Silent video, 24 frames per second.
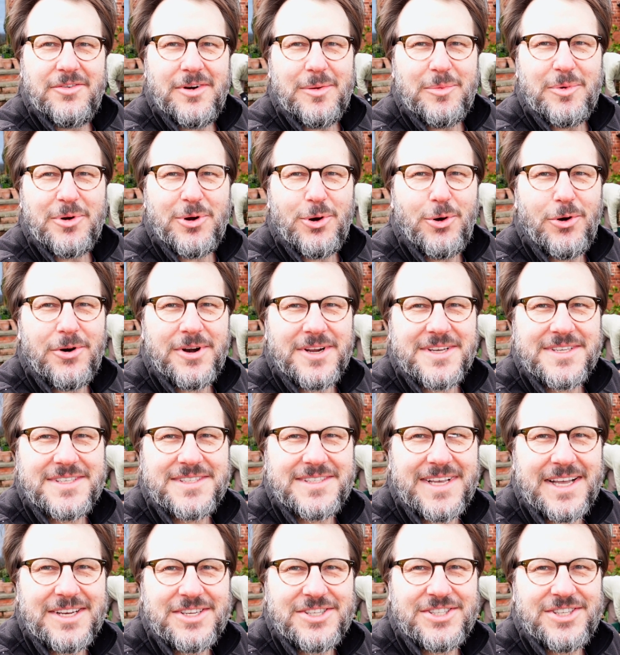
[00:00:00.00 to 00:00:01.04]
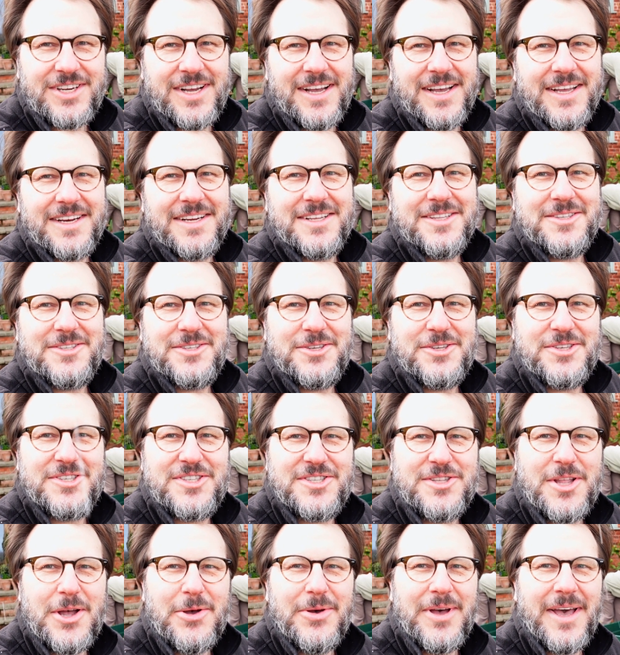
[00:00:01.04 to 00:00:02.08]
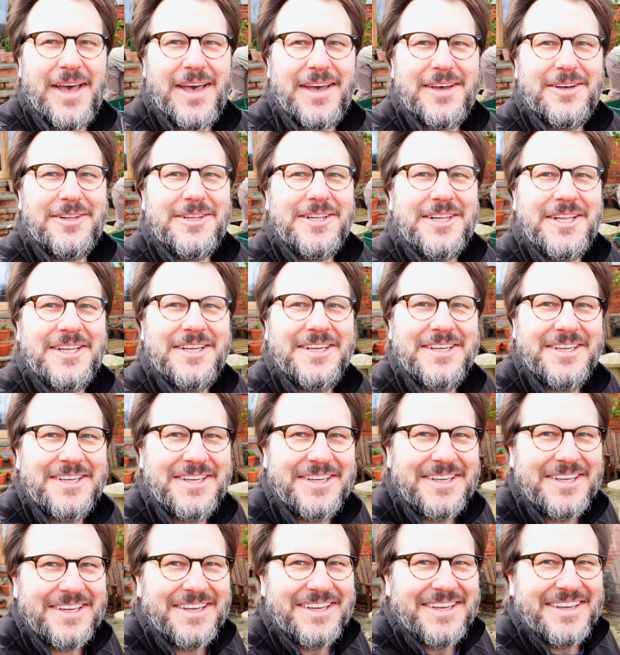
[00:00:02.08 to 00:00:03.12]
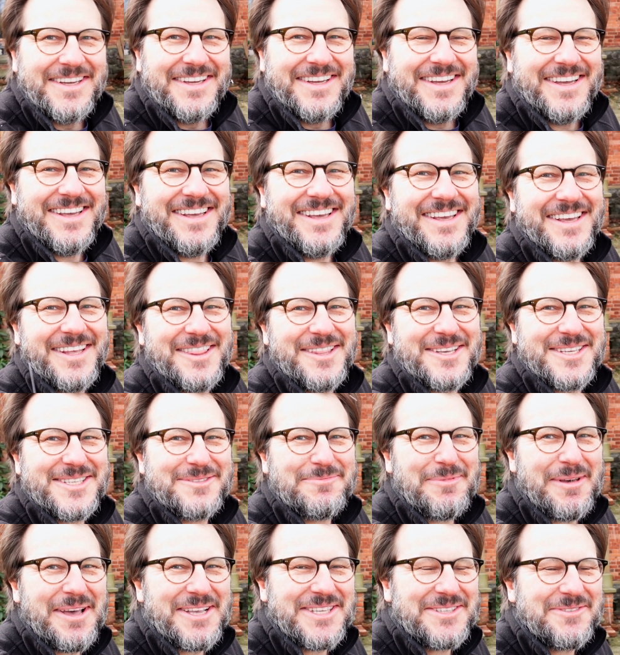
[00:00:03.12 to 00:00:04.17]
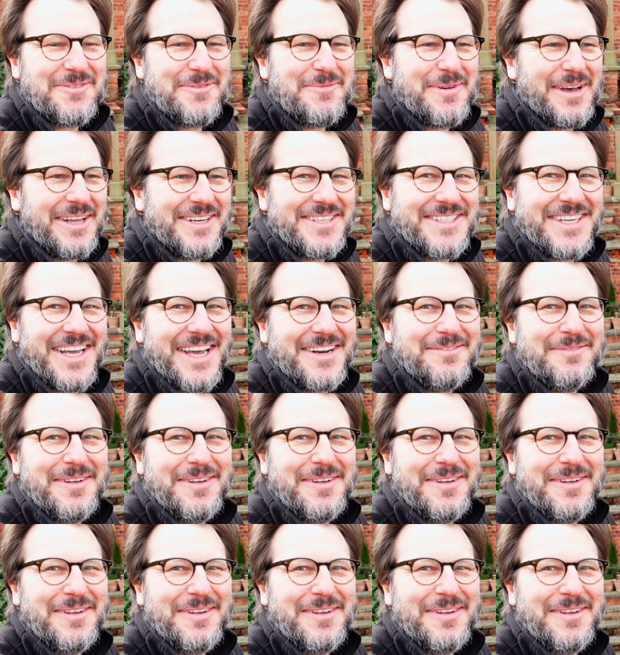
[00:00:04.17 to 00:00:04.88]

From glorious sunshine into snow hail in the space of about 10